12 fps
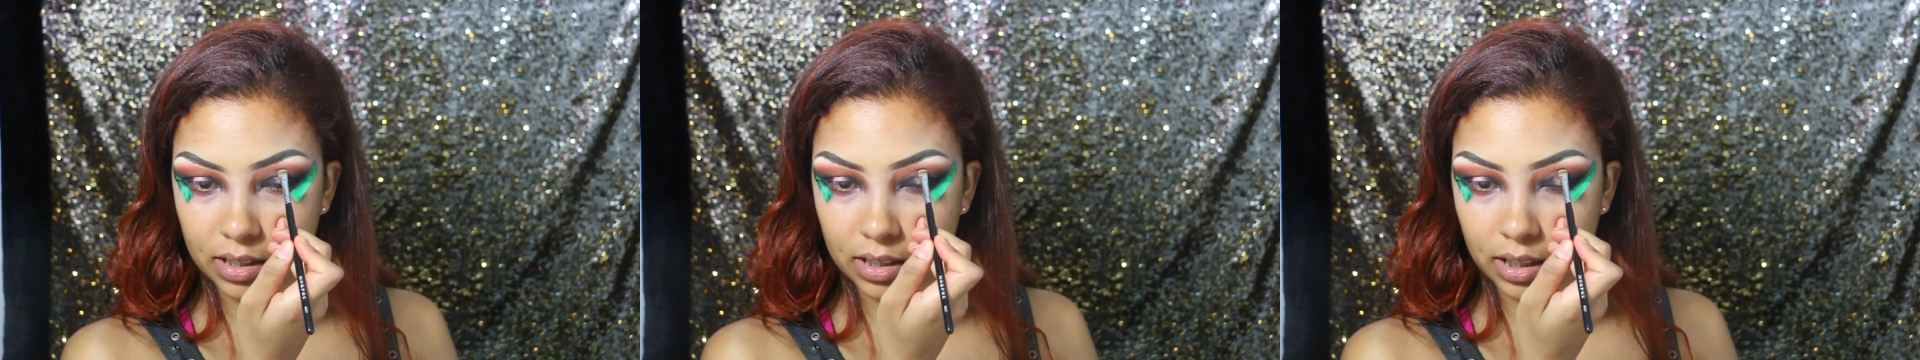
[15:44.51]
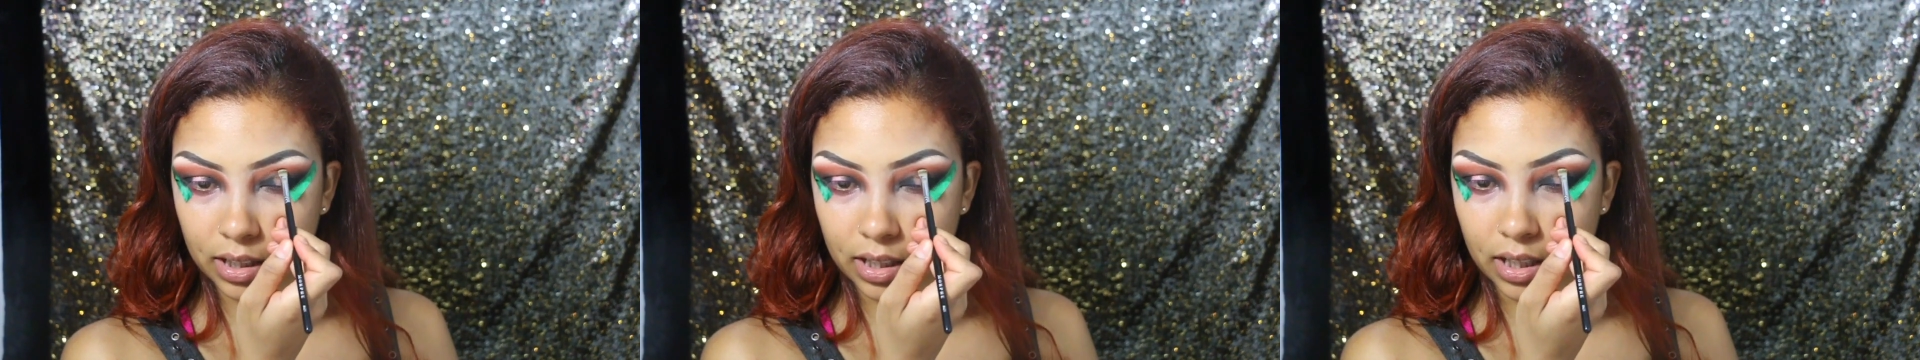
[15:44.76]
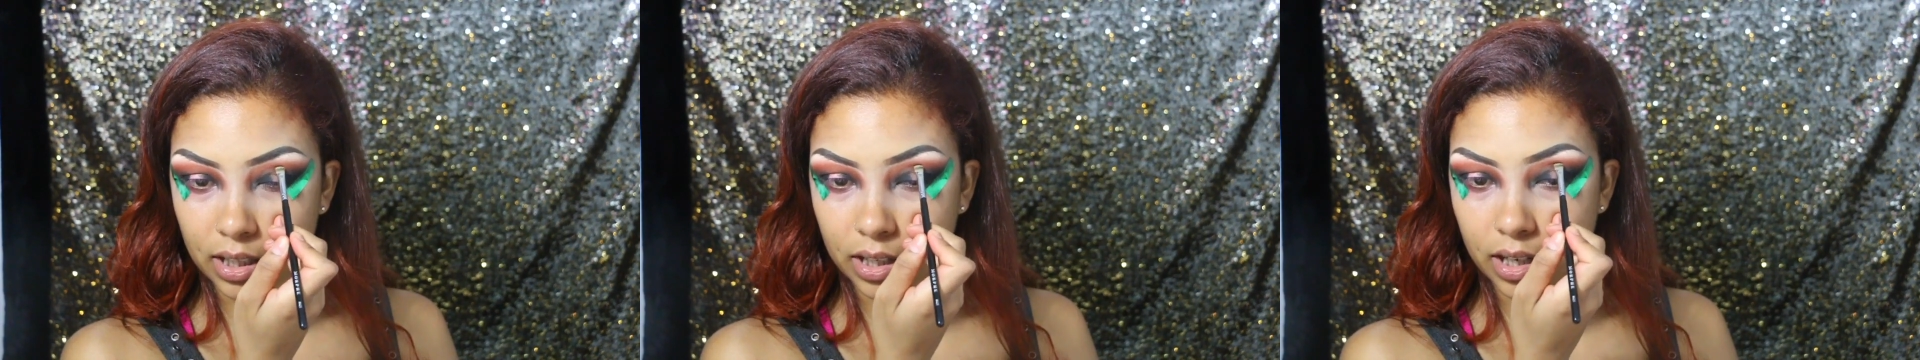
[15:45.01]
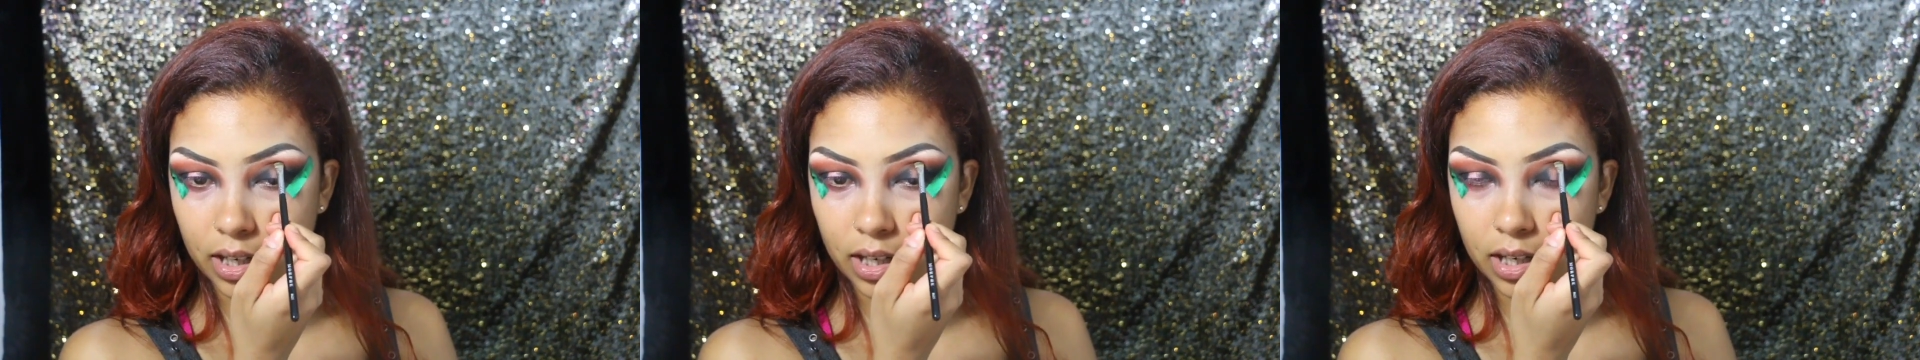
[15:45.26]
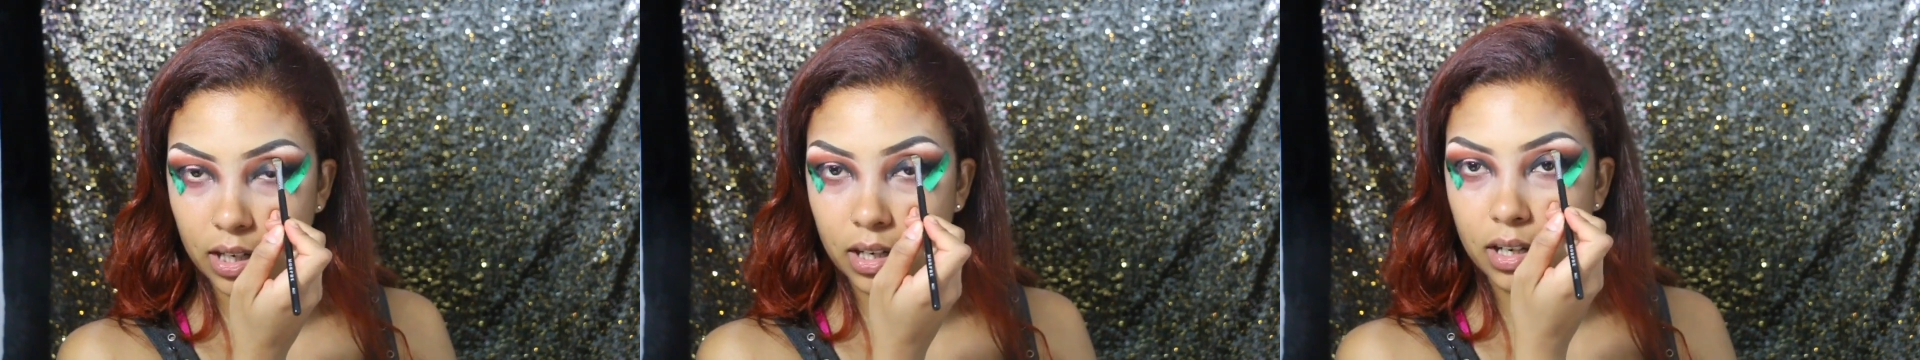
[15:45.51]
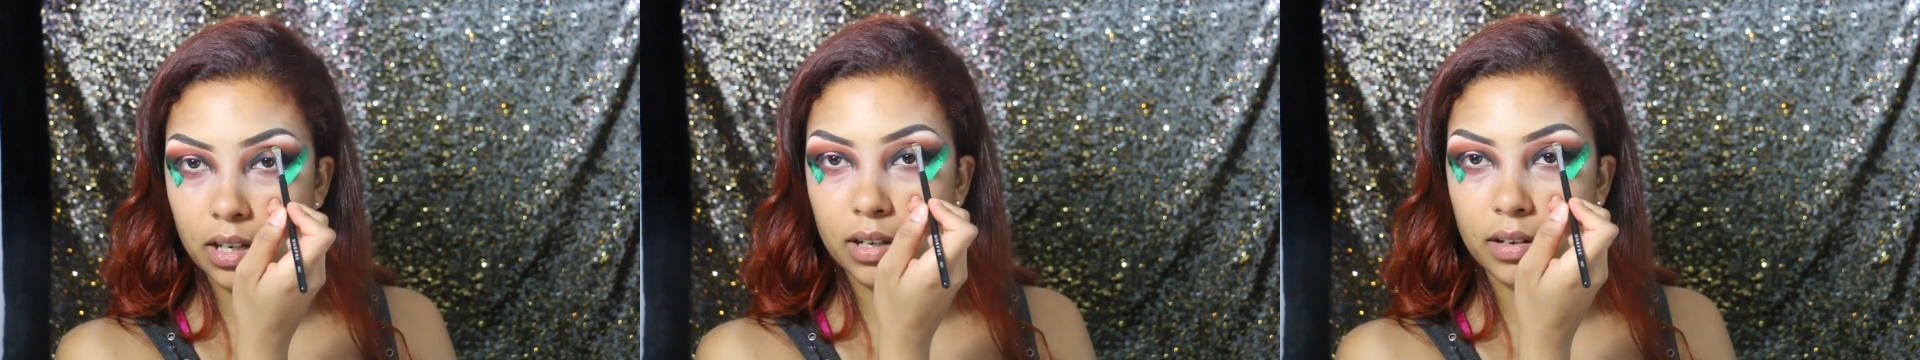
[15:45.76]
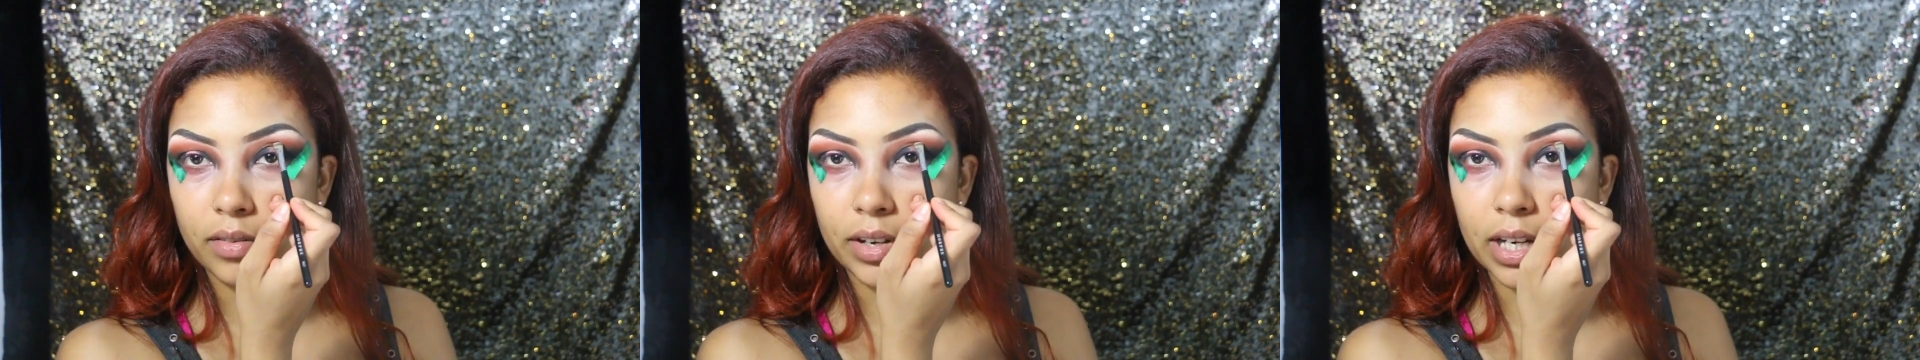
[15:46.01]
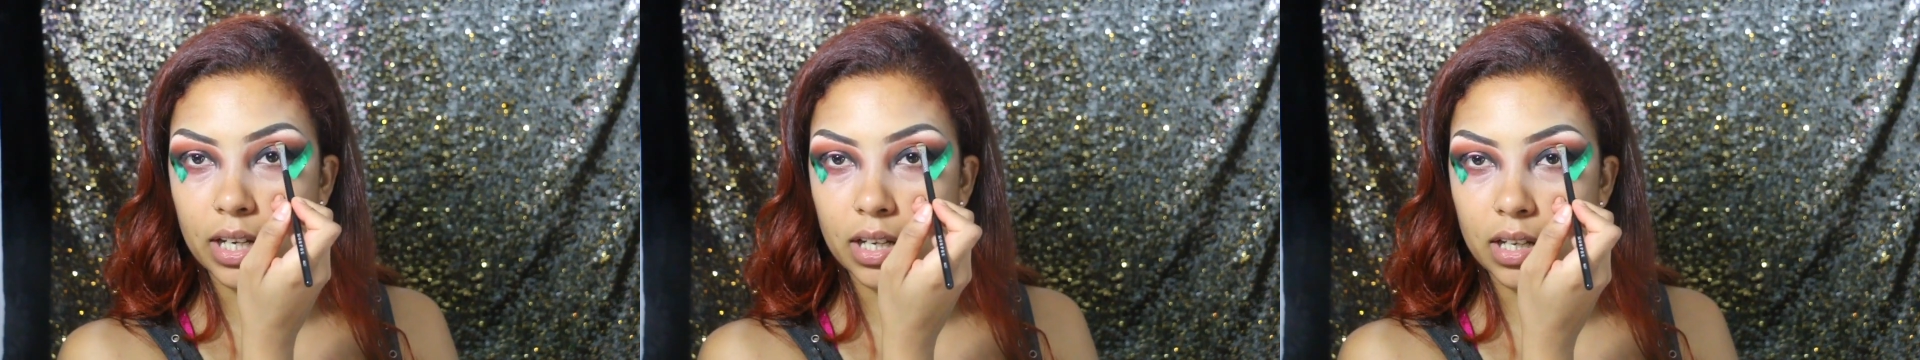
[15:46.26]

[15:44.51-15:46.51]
like here, right?